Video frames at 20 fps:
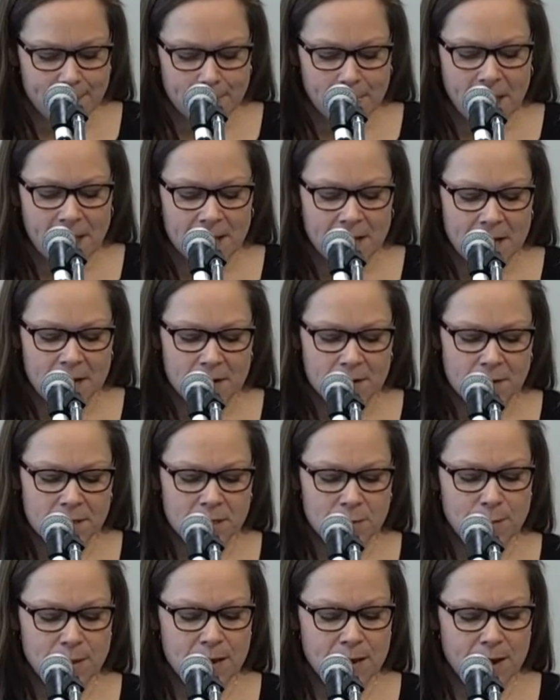And here to
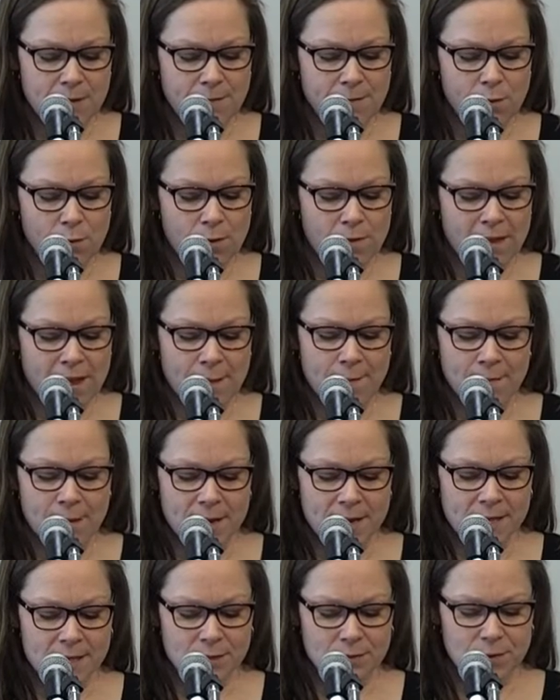speak for them
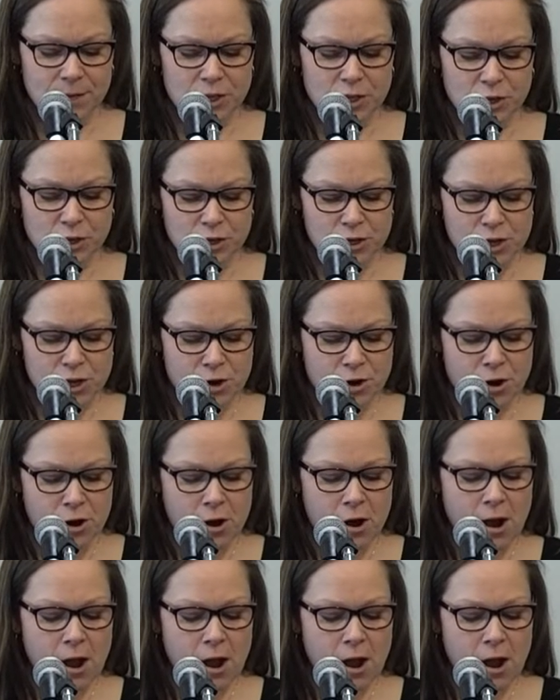is Richard Turner,